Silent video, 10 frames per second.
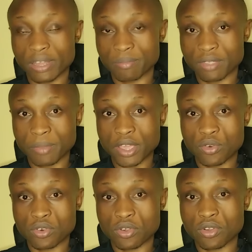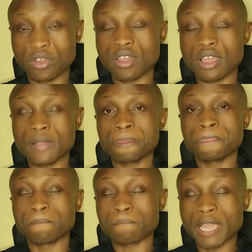William Samoei Ruto
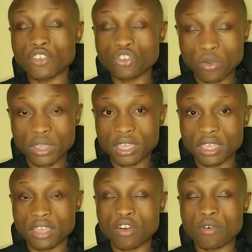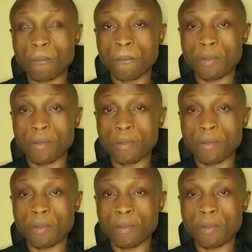by showing or